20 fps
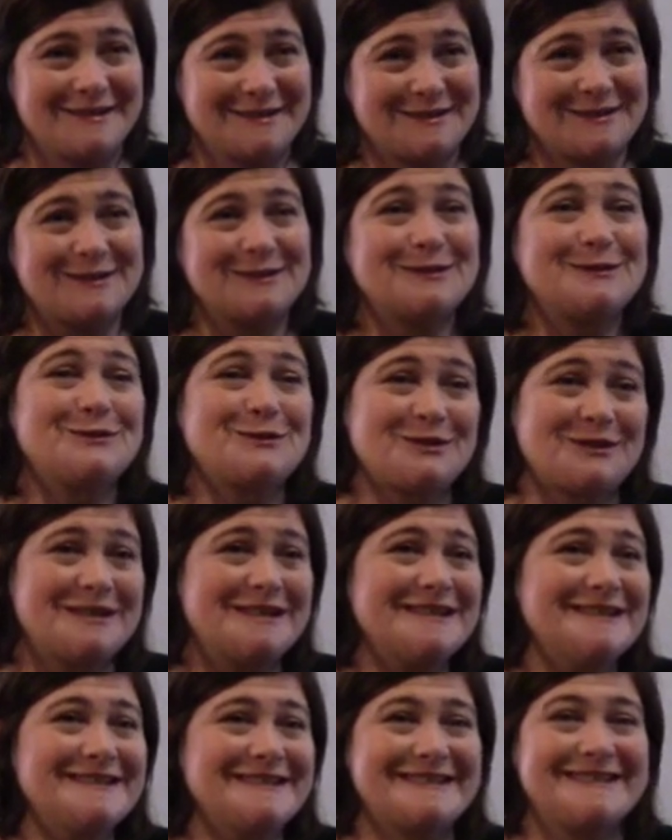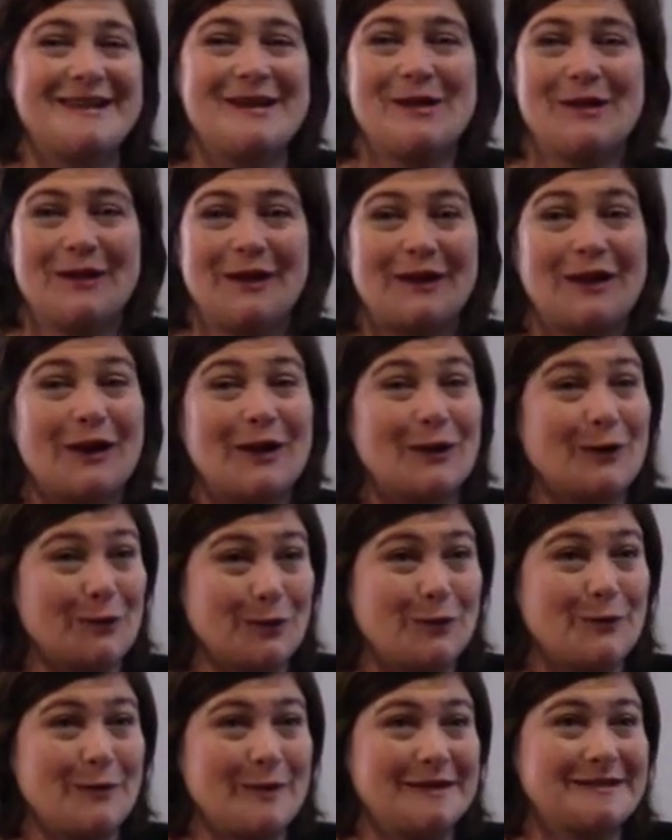solutions like our
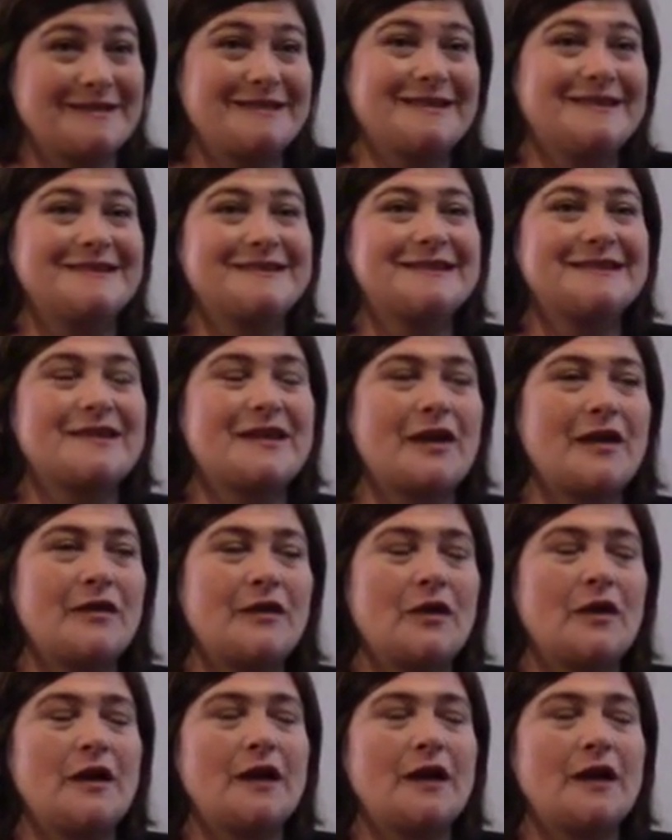group has done together.